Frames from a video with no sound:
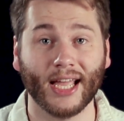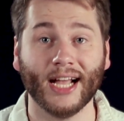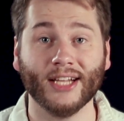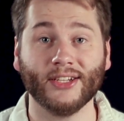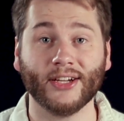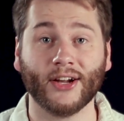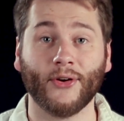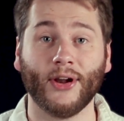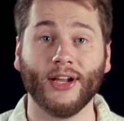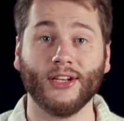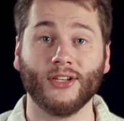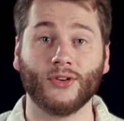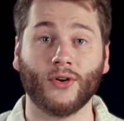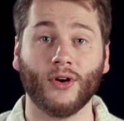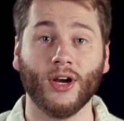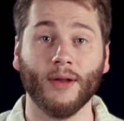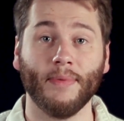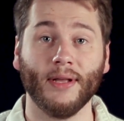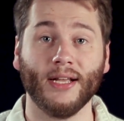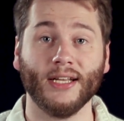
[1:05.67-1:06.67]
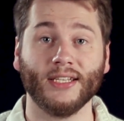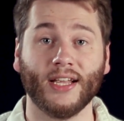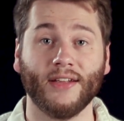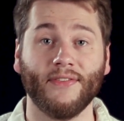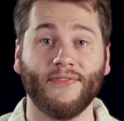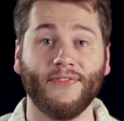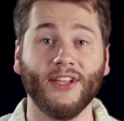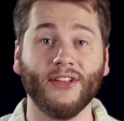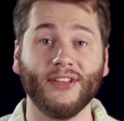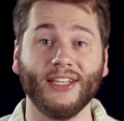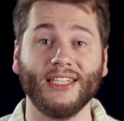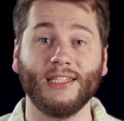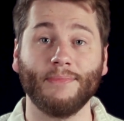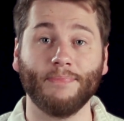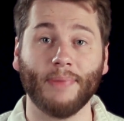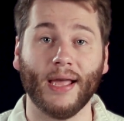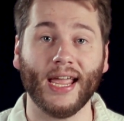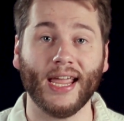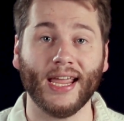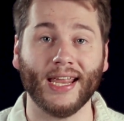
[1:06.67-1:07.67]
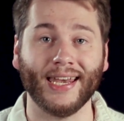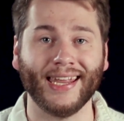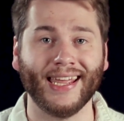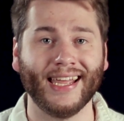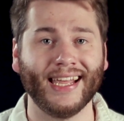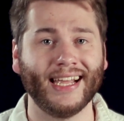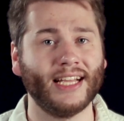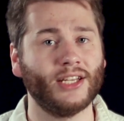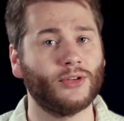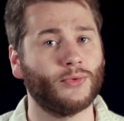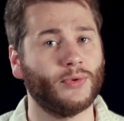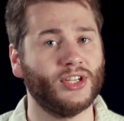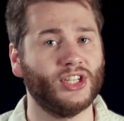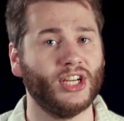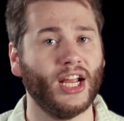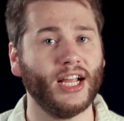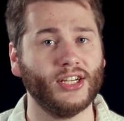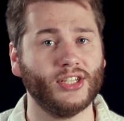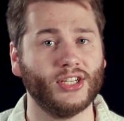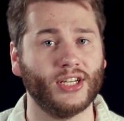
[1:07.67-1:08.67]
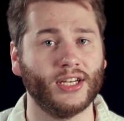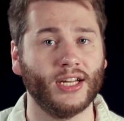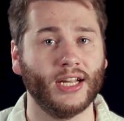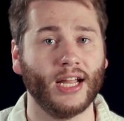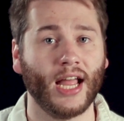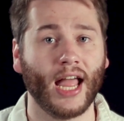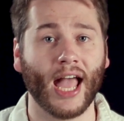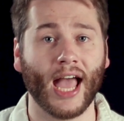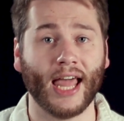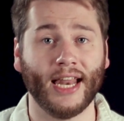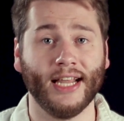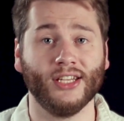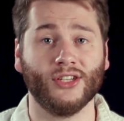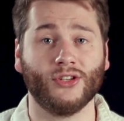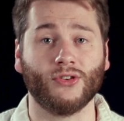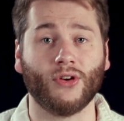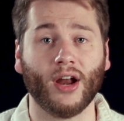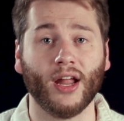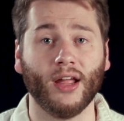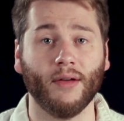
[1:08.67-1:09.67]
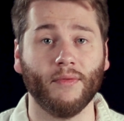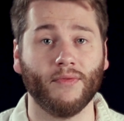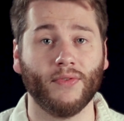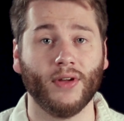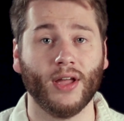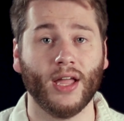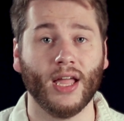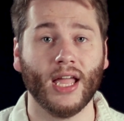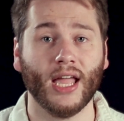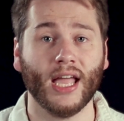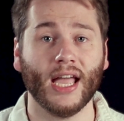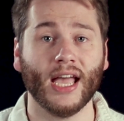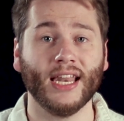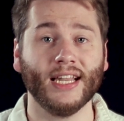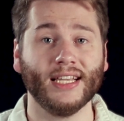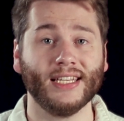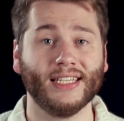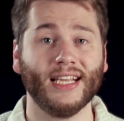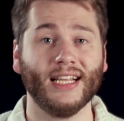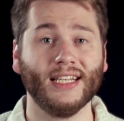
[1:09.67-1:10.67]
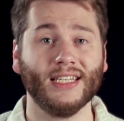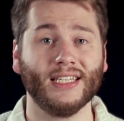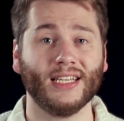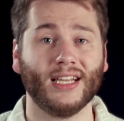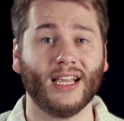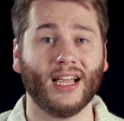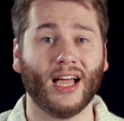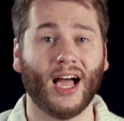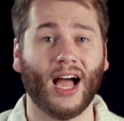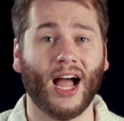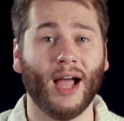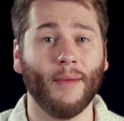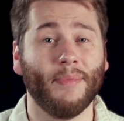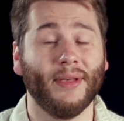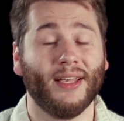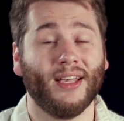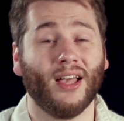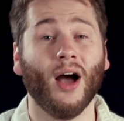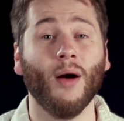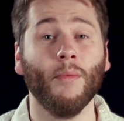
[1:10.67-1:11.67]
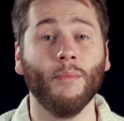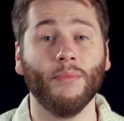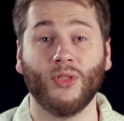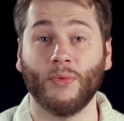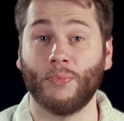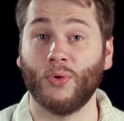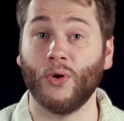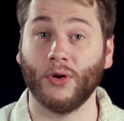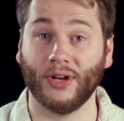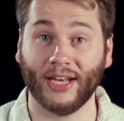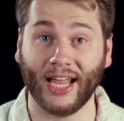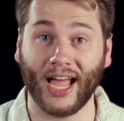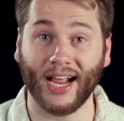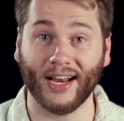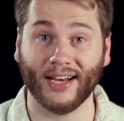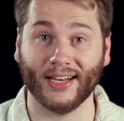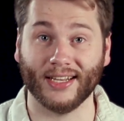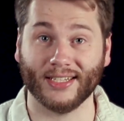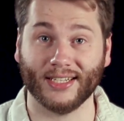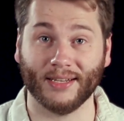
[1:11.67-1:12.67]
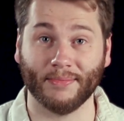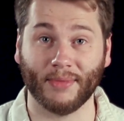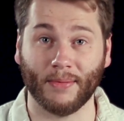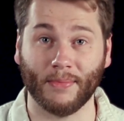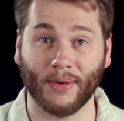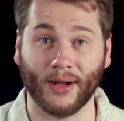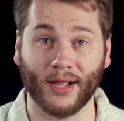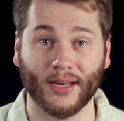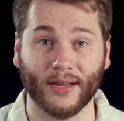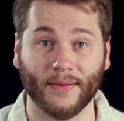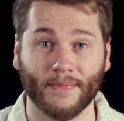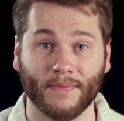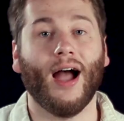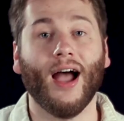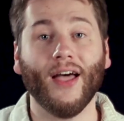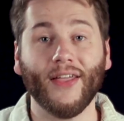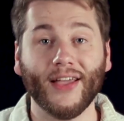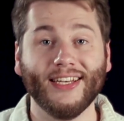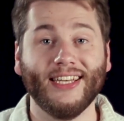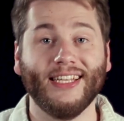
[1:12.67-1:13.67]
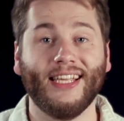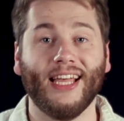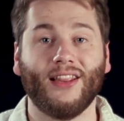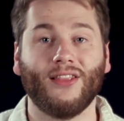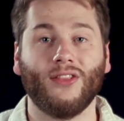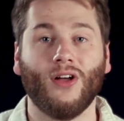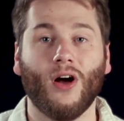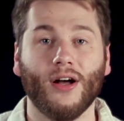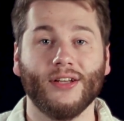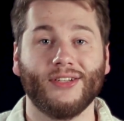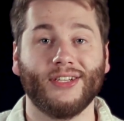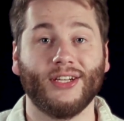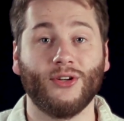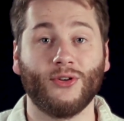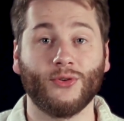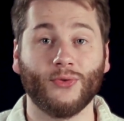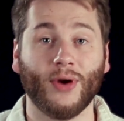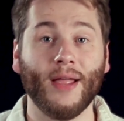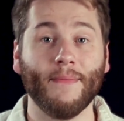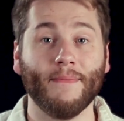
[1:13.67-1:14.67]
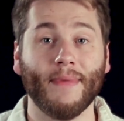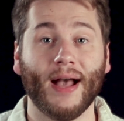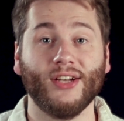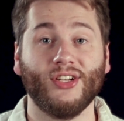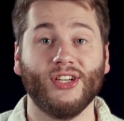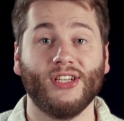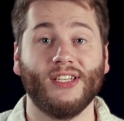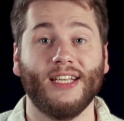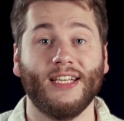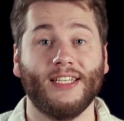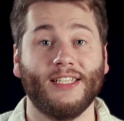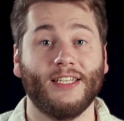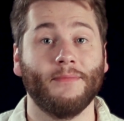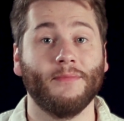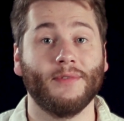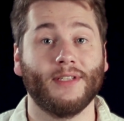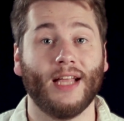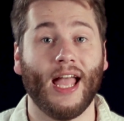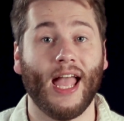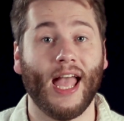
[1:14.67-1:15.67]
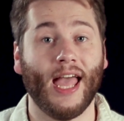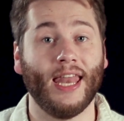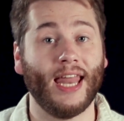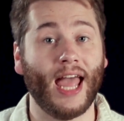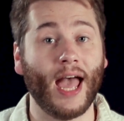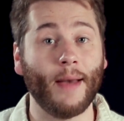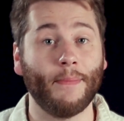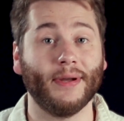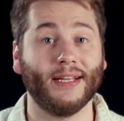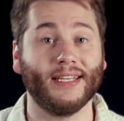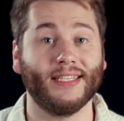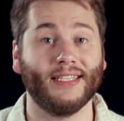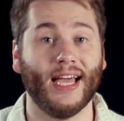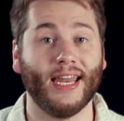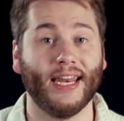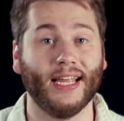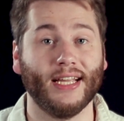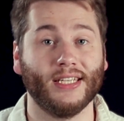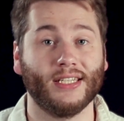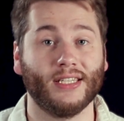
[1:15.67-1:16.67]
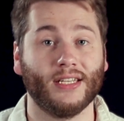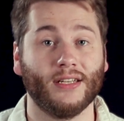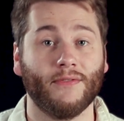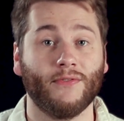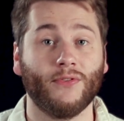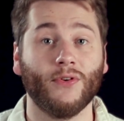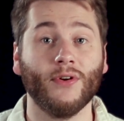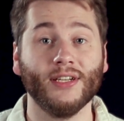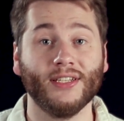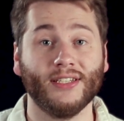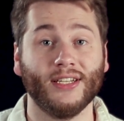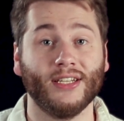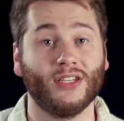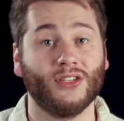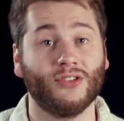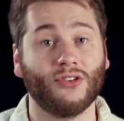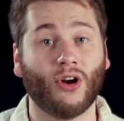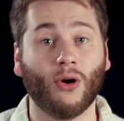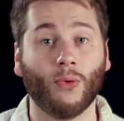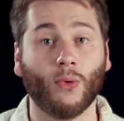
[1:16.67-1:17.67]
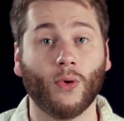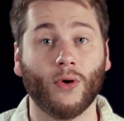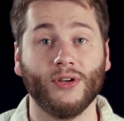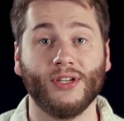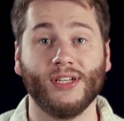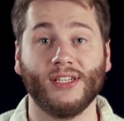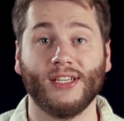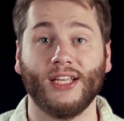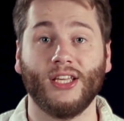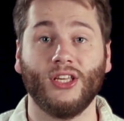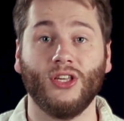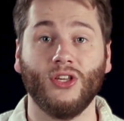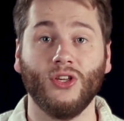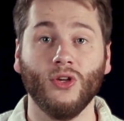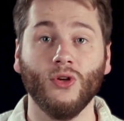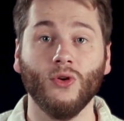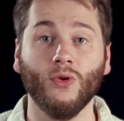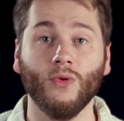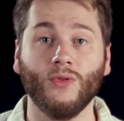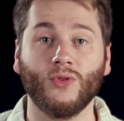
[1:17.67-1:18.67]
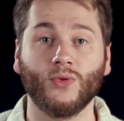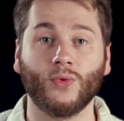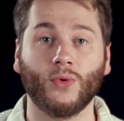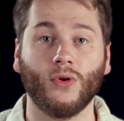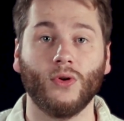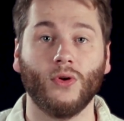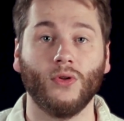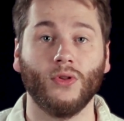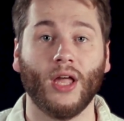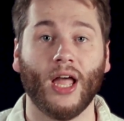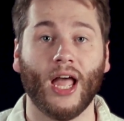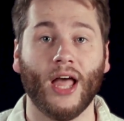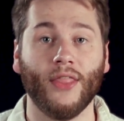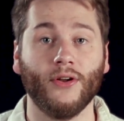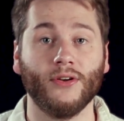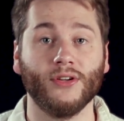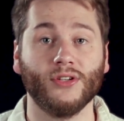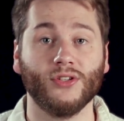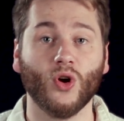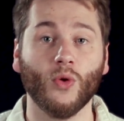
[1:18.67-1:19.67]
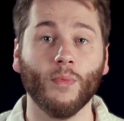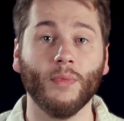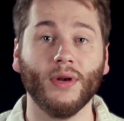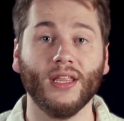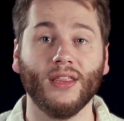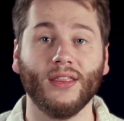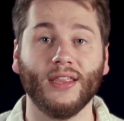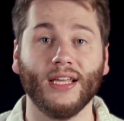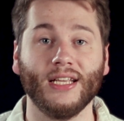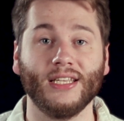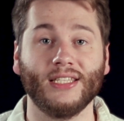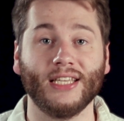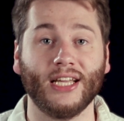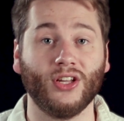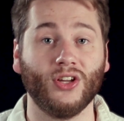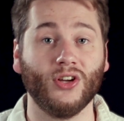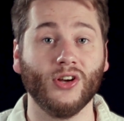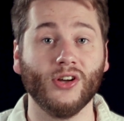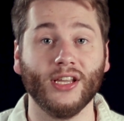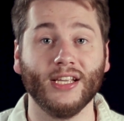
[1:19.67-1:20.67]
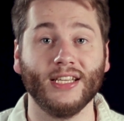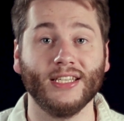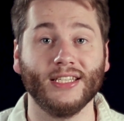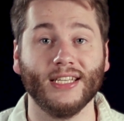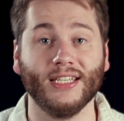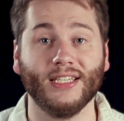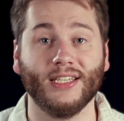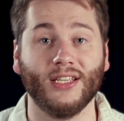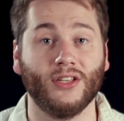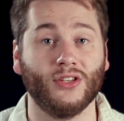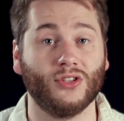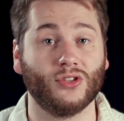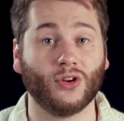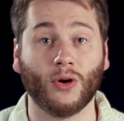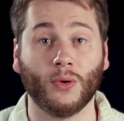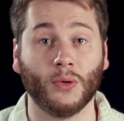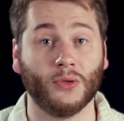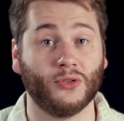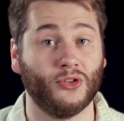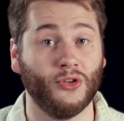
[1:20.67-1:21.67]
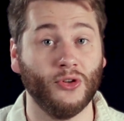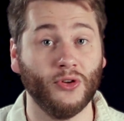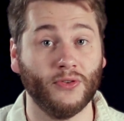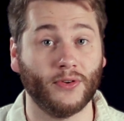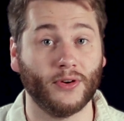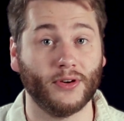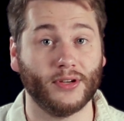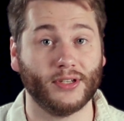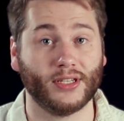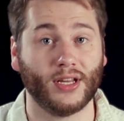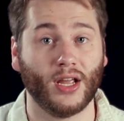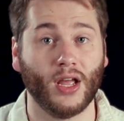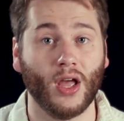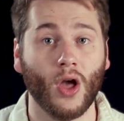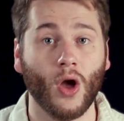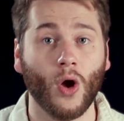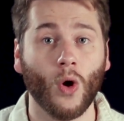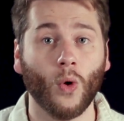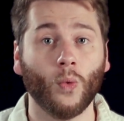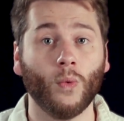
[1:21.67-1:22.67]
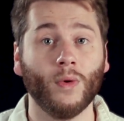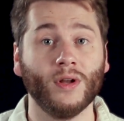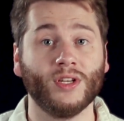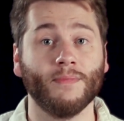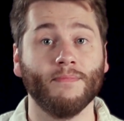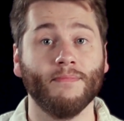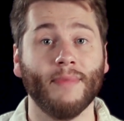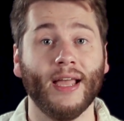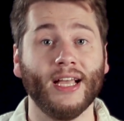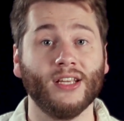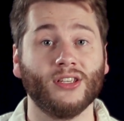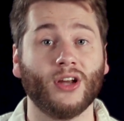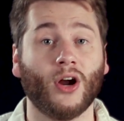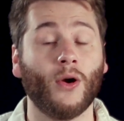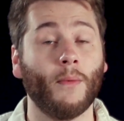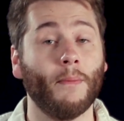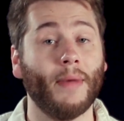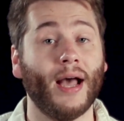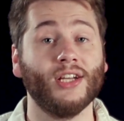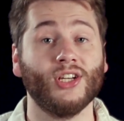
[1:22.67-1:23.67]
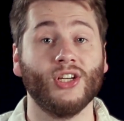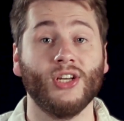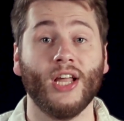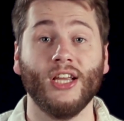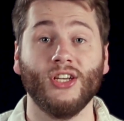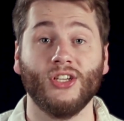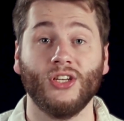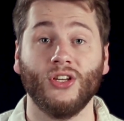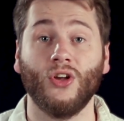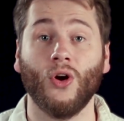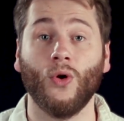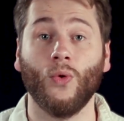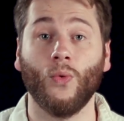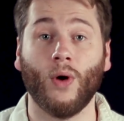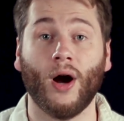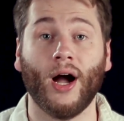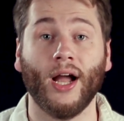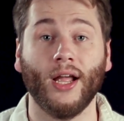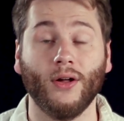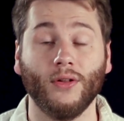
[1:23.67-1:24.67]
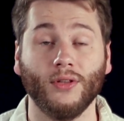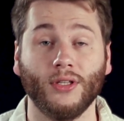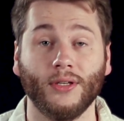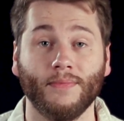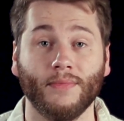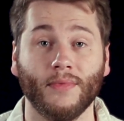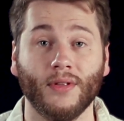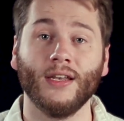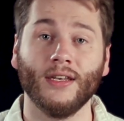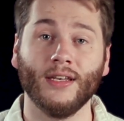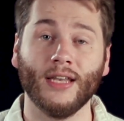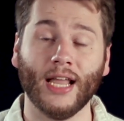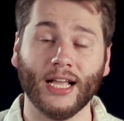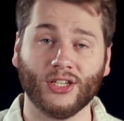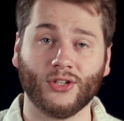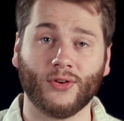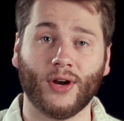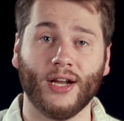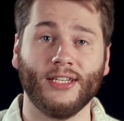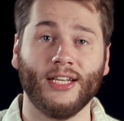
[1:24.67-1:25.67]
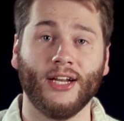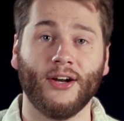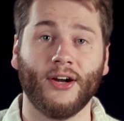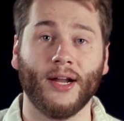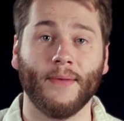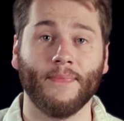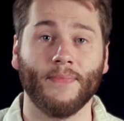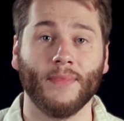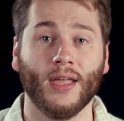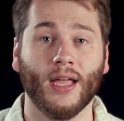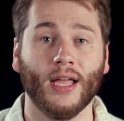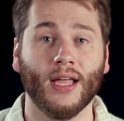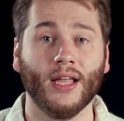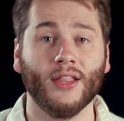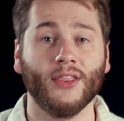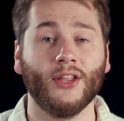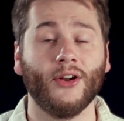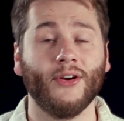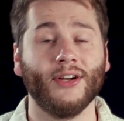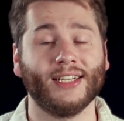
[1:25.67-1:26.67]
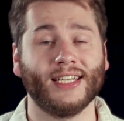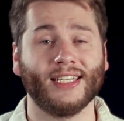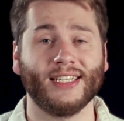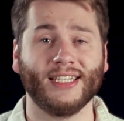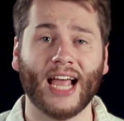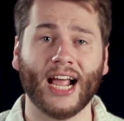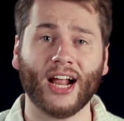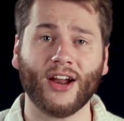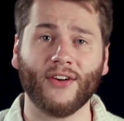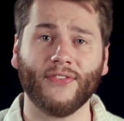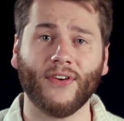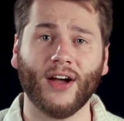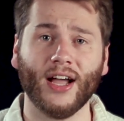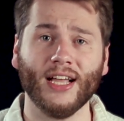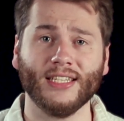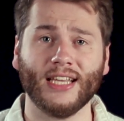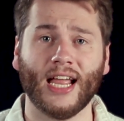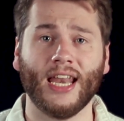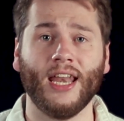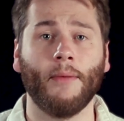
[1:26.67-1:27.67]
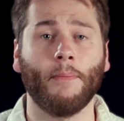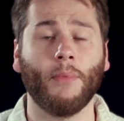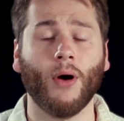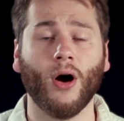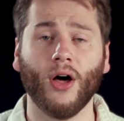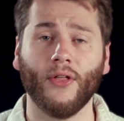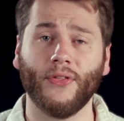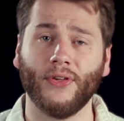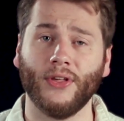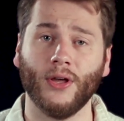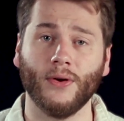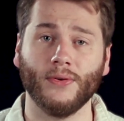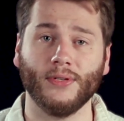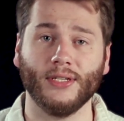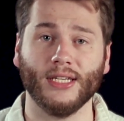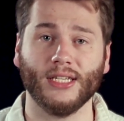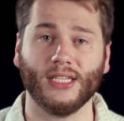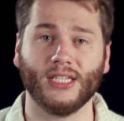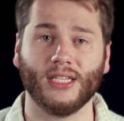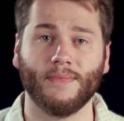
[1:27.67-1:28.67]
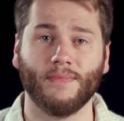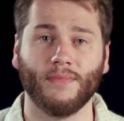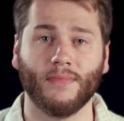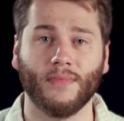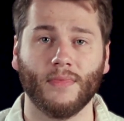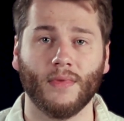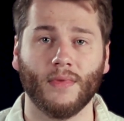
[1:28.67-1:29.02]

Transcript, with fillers: It's a great story because I feel his pain, his rejection, and his triumph. In a sense, I become the protagonist in my mind. I like to get lost in great magic systems and epic settings. For instance, Star Wars is a huge world, and there are so many things that could exist in the Star Wars universe, which makes our imagination go wild. Next criterion there is a sacrifice and an apotheosis.